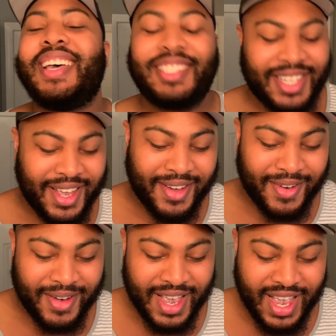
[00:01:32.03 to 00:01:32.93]

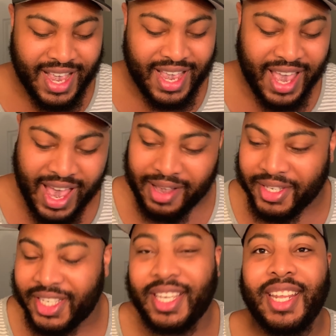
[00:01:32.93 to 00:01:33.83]
So yeah, I'm
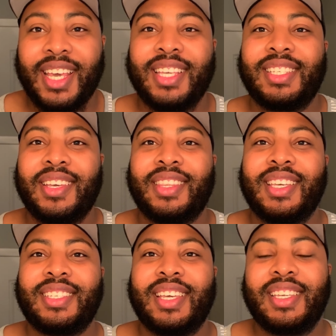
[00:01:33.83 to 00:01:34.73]
just gonna see what
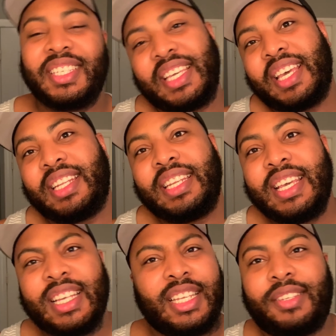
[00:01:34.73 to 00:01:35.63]
this is, and
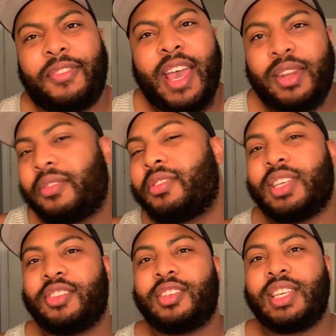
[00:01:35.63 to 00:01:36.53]
just for anyone who's
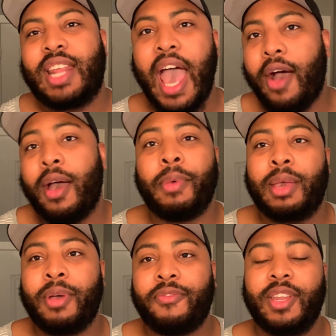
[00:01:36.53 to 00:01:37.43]
interested how I
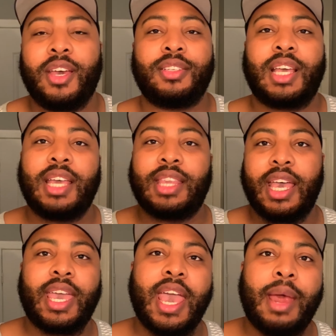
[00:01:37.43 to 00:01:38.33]
make my videos, got
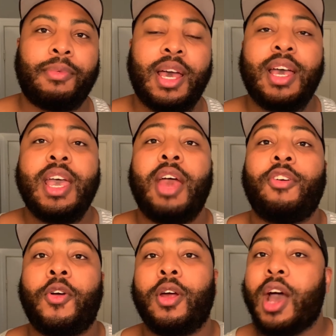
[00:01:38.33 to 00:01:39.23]
that camera, I
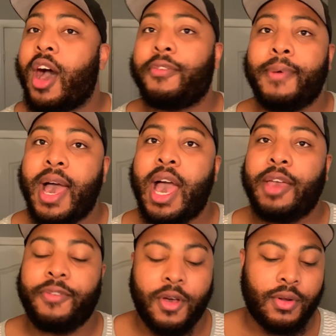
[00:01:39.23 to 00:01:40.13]
record off my
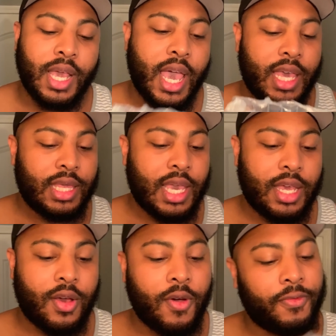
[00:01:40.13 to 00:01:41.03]
iPhone, and
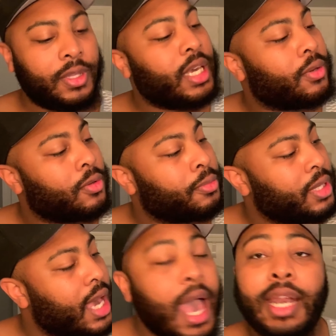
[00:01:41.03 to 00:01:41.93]
then hopefully we'll
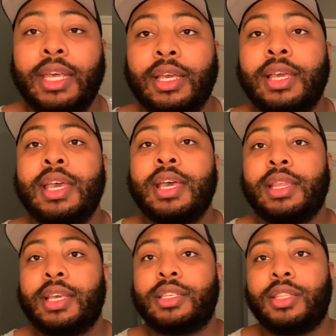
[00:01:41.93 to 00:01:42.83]
be adding
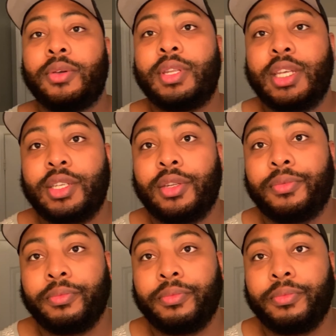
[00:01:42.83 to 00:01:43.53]
this new edition.